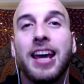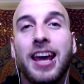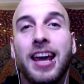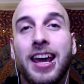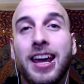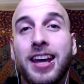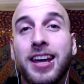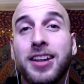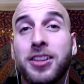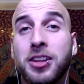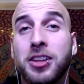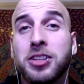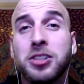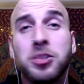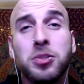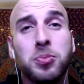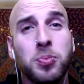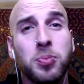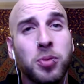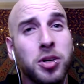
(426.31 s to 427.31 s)
and this
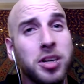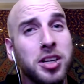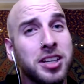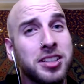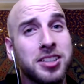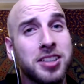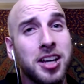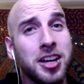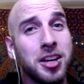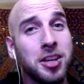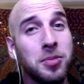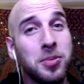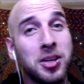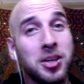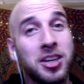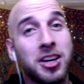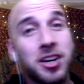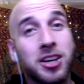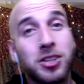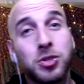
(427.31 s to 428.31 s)
is pretty exciting
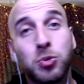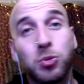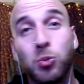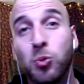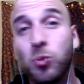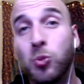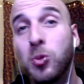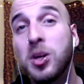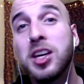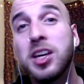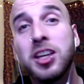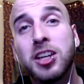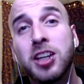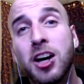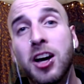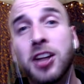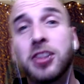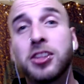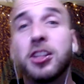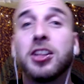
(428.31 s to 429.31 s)
because we
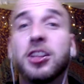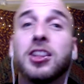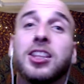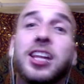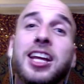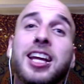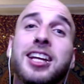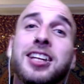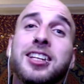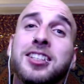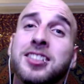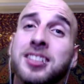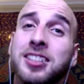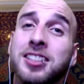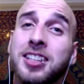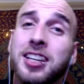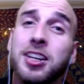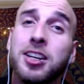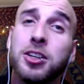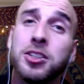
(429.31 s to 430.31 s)
got the latest
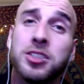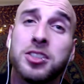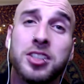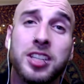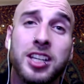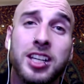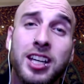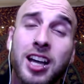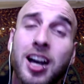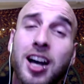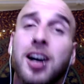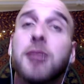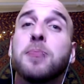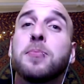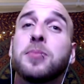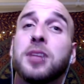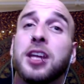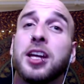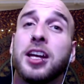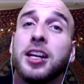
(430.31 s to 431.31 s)
DLC
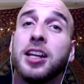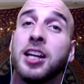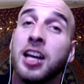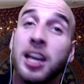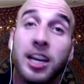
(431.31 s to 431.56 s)
update